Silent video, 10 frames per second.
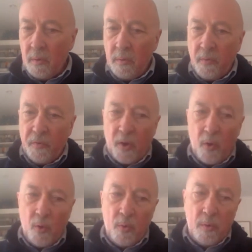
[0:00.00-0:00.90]

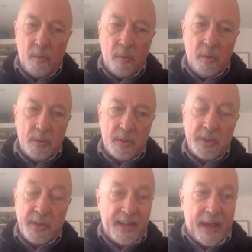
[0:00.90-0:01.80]
So
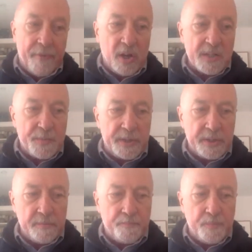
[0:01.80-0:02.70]
David Cameron asked me
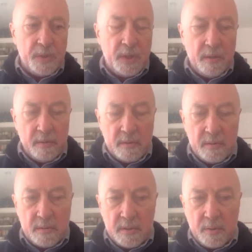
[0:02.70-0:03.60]
to
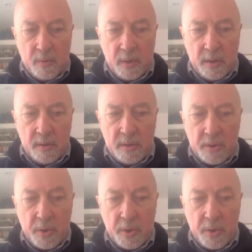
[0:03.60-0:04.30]
do the